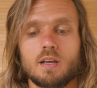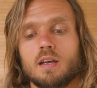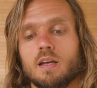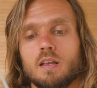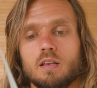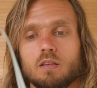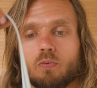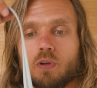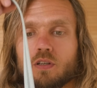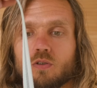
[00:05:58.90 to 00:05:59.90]
And
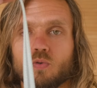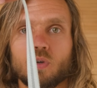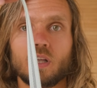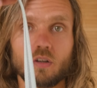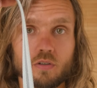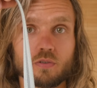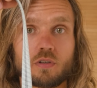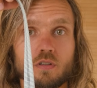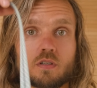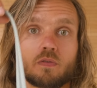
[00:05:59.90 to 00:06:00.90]
22
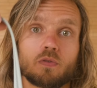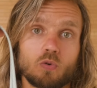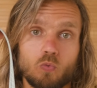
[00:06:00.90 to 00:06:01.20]
kilonewtons, if you're